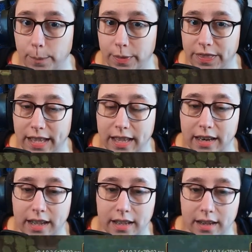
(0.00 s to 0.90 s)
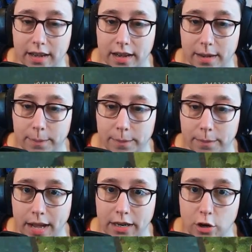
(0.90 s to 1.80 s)
But then
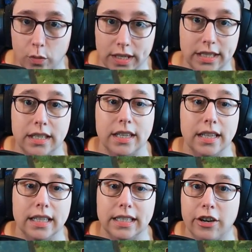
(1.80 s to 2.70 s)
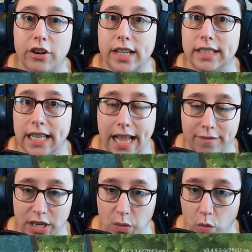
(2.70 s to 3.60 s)
I noticed that this area doesn't have
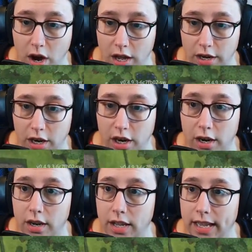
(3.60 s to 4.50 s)
any water.